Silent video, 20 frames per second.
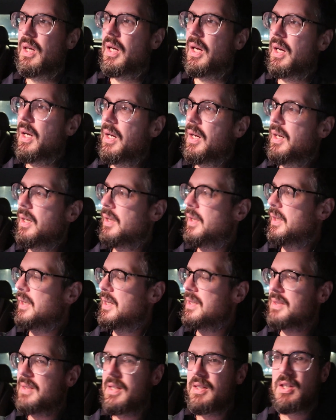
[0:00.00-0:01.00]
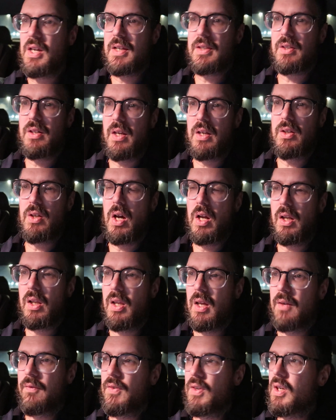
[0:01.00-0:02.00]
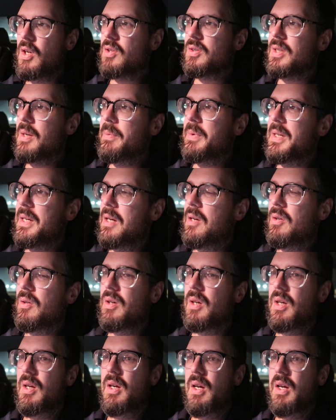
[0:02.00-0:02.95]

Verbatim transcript: Uh, like I said yesterday, not a lot of videos coming out.